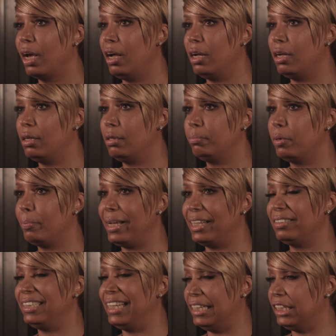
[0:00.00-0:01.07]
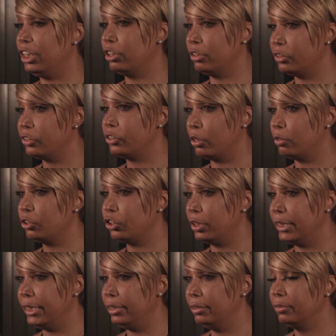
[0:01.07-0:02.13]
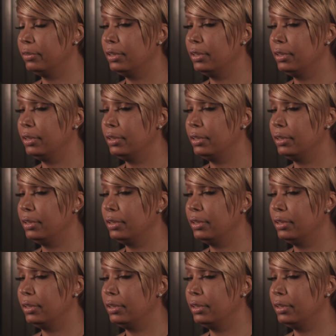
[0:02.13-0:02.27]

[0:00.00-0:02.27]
about 10 years socially.